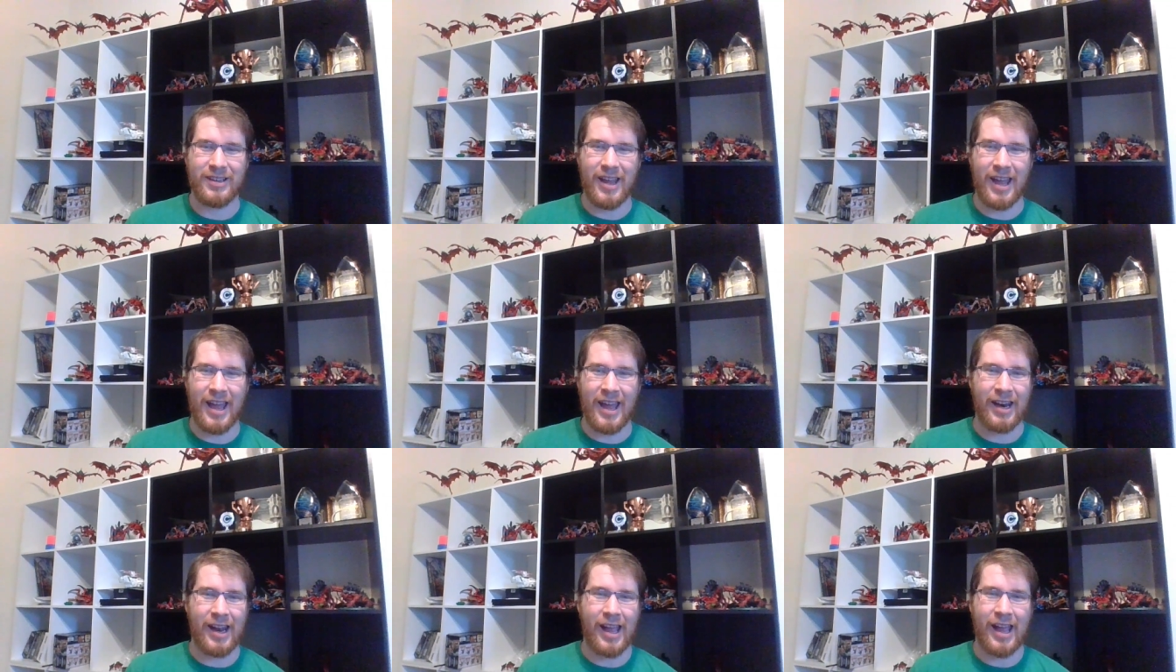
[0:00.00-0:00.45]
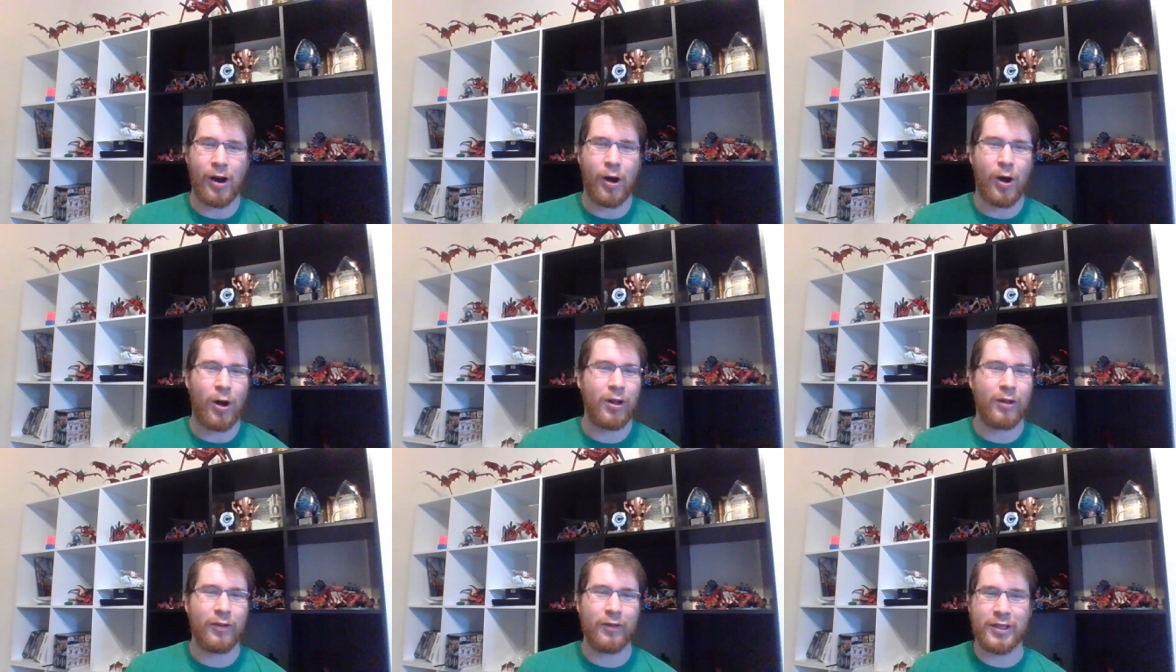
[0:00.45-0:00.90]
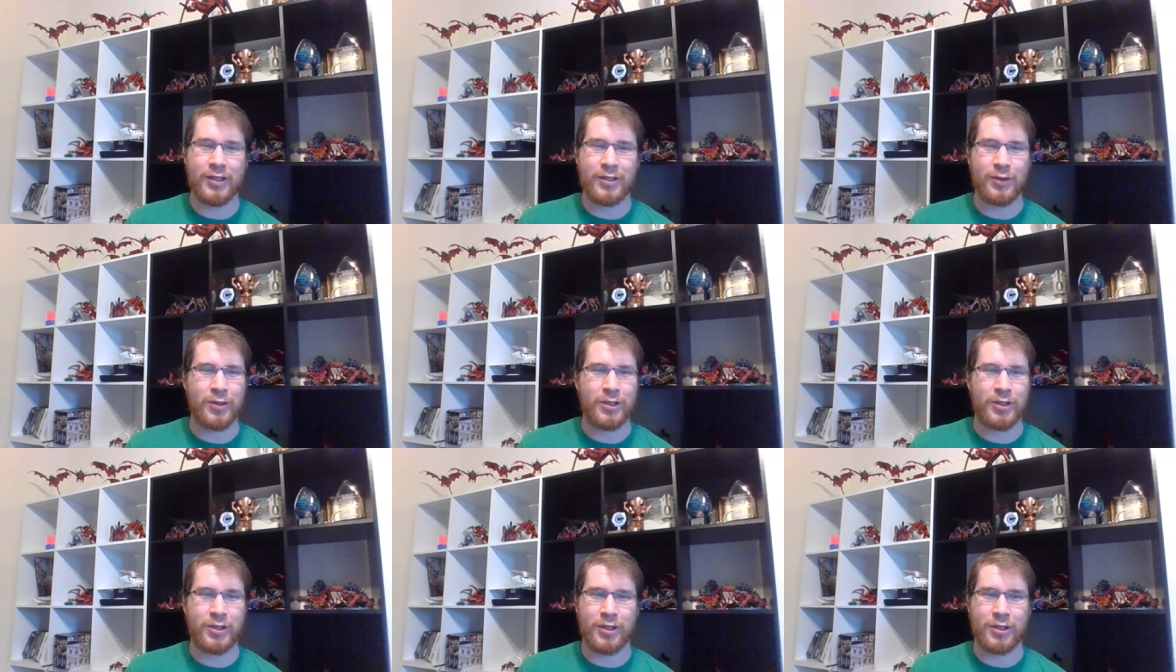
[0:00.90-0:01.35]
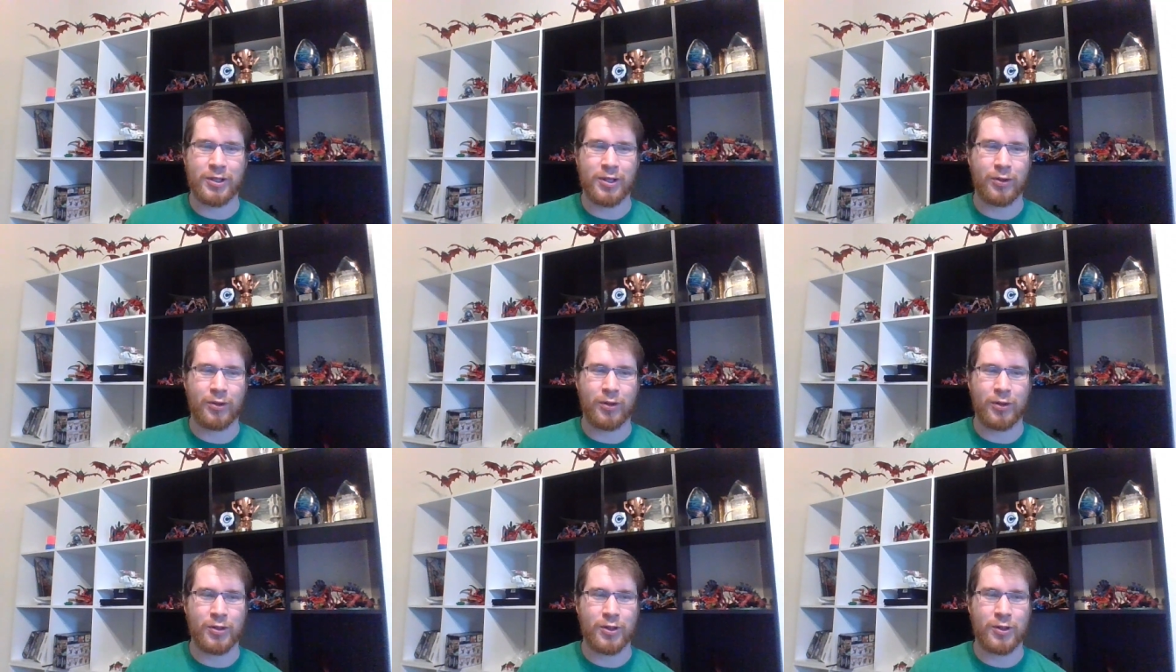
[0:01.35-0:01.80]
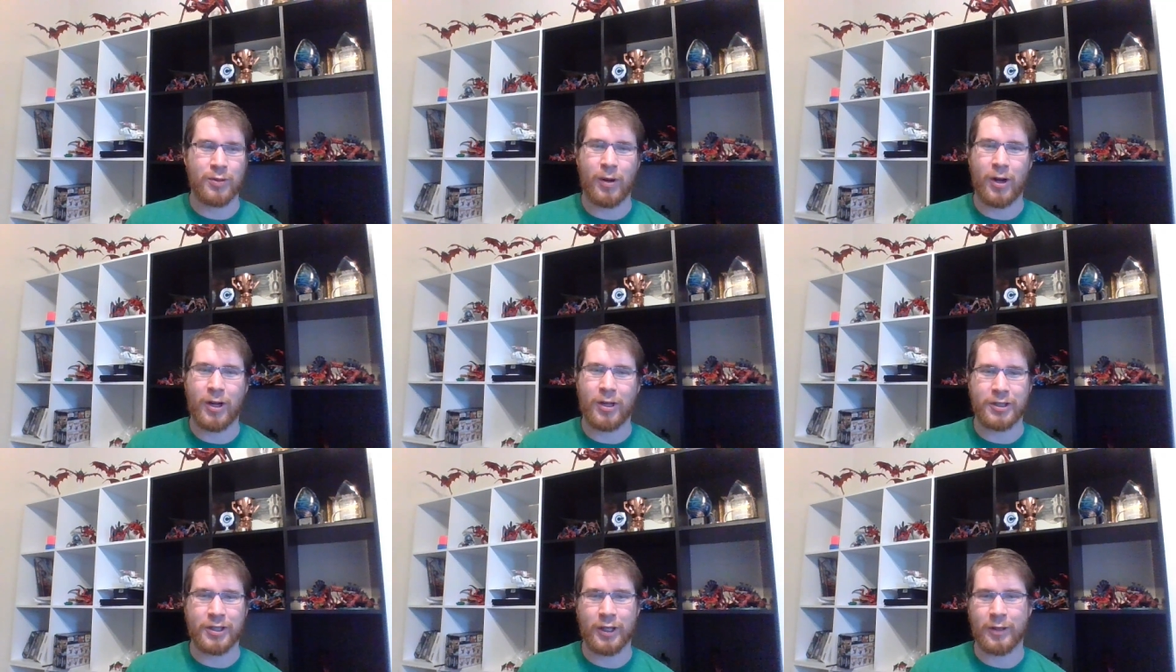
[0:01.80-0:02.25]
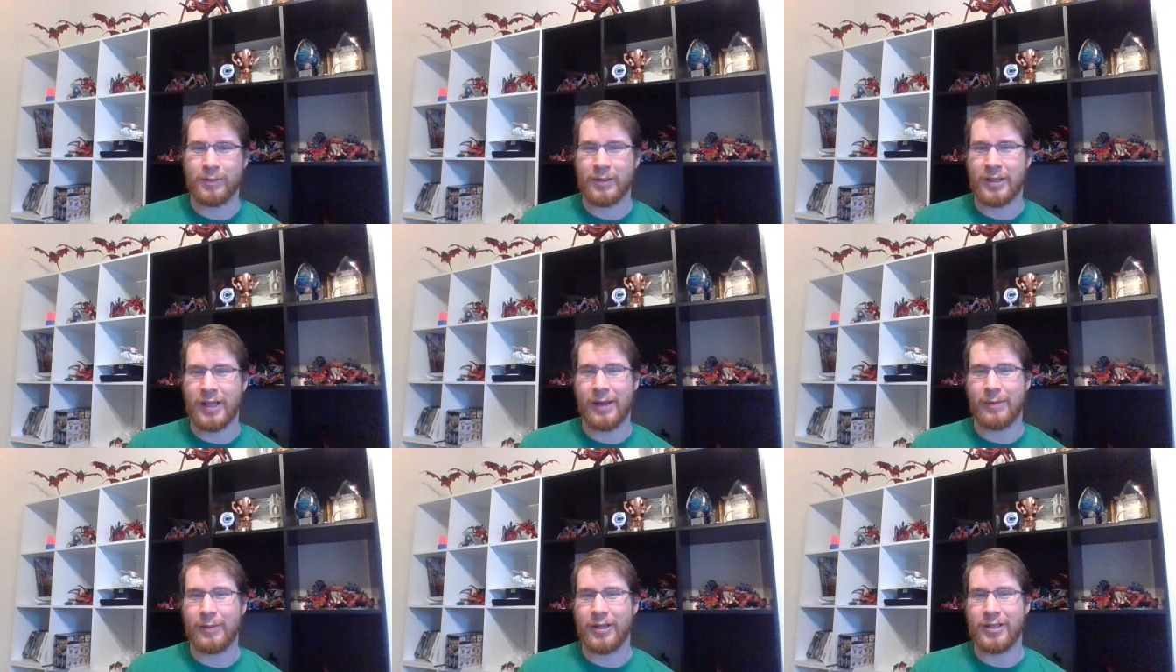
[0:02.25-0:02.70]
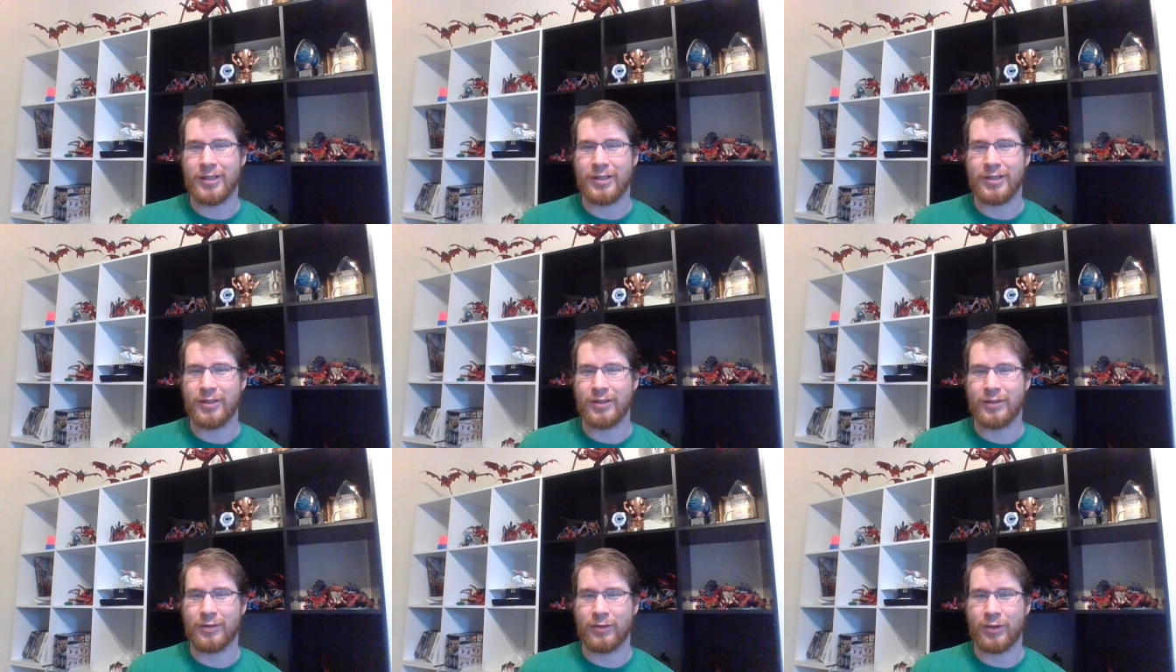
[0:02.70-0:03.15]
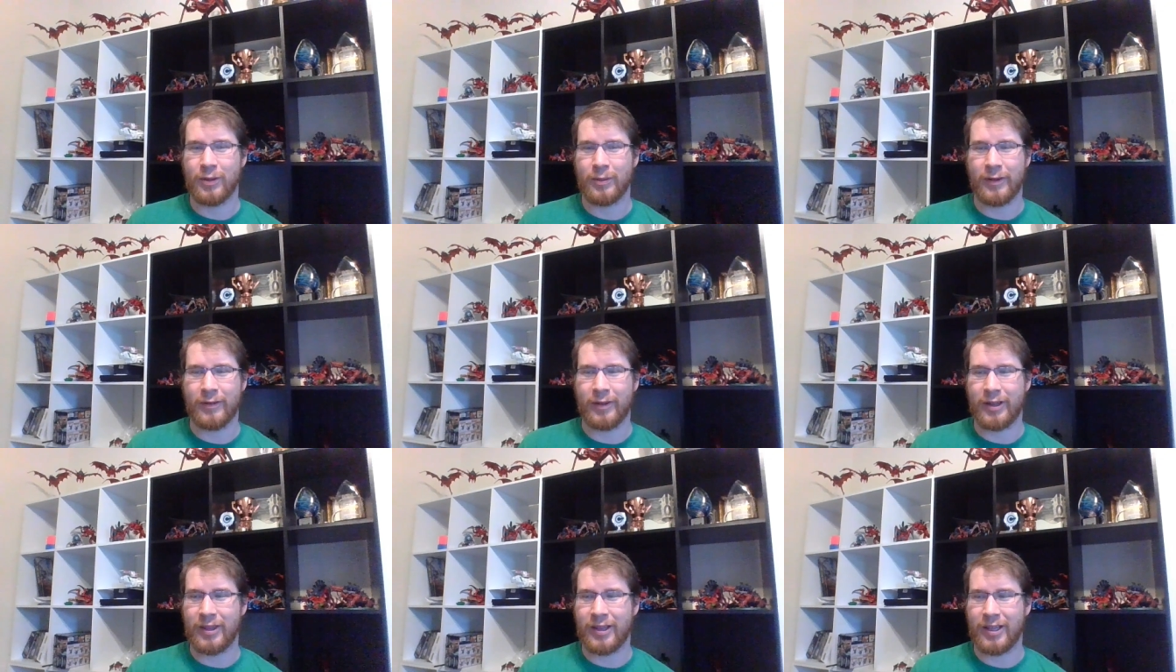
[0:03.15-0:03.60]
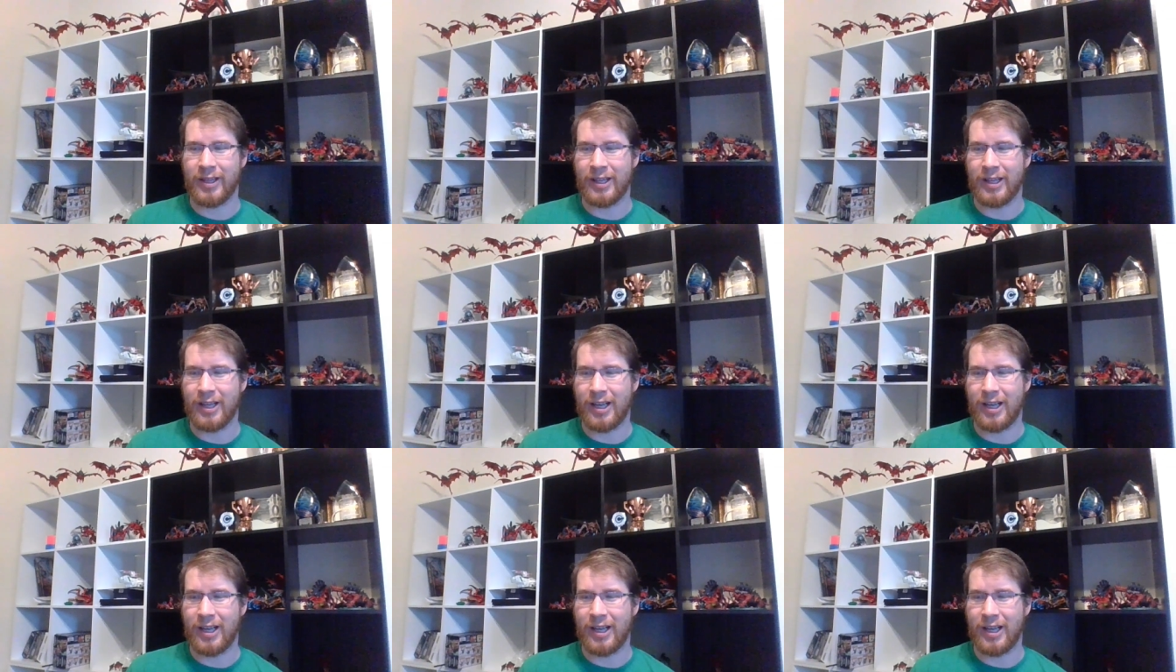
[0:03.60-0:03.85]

and, and, all of this was just through small chip damage from everything.